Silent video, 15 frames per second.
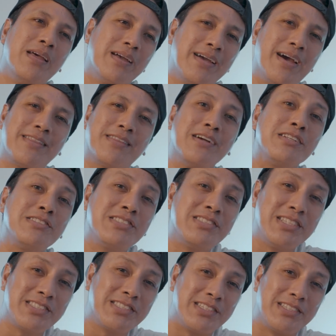Got the
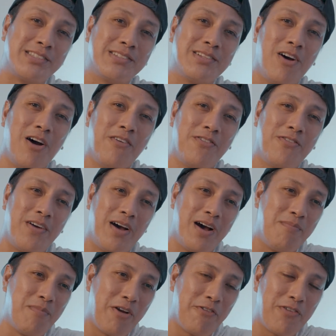assistant of
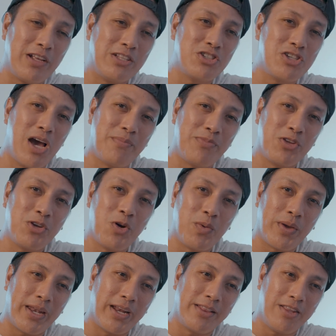my friend's shop to go
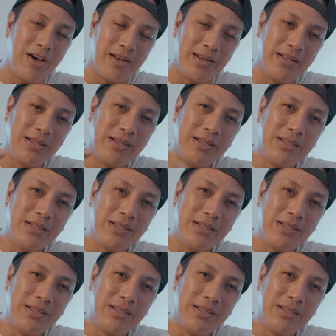get it done.